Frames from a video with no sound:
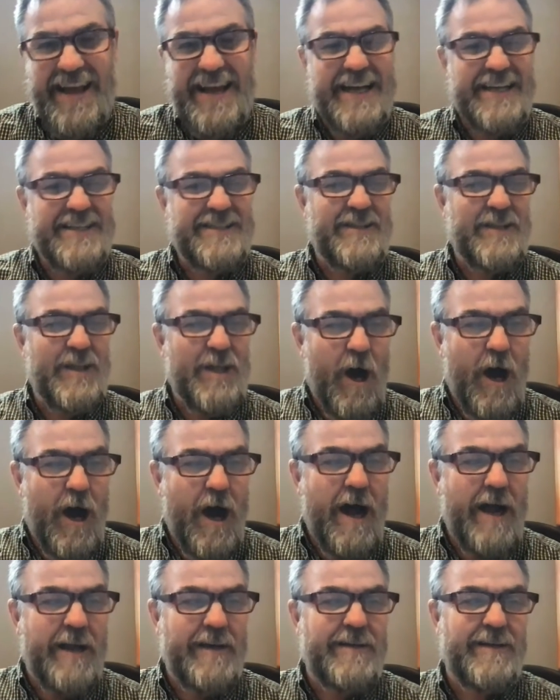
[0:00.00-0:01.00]
Is
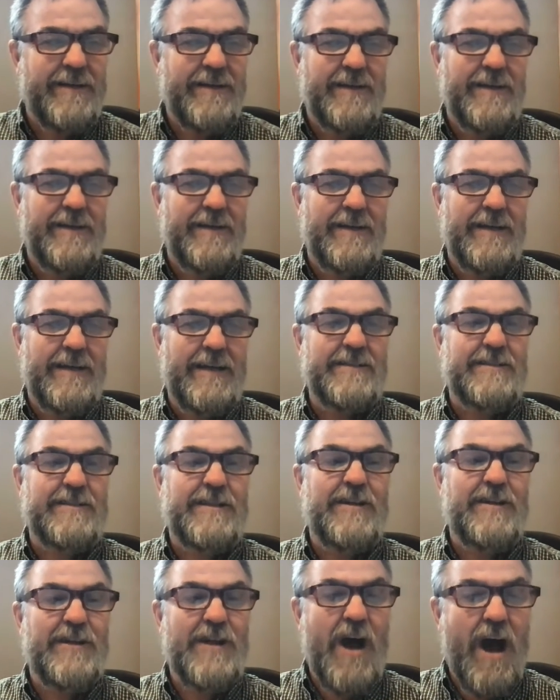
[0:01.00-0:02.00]

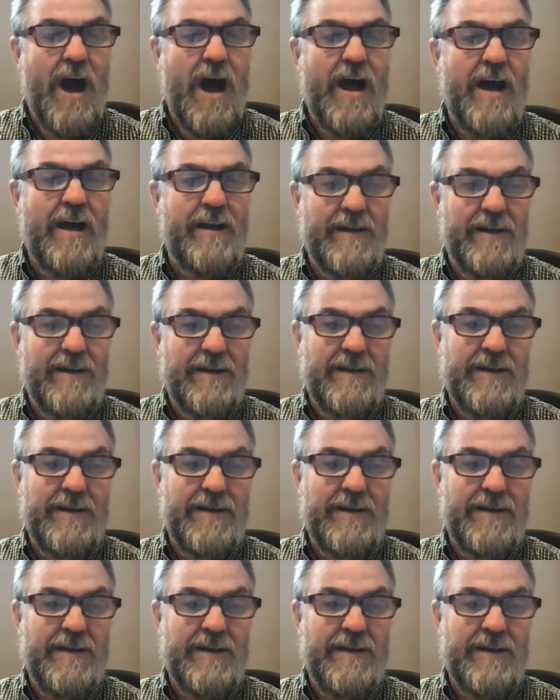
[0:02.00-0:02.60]
to not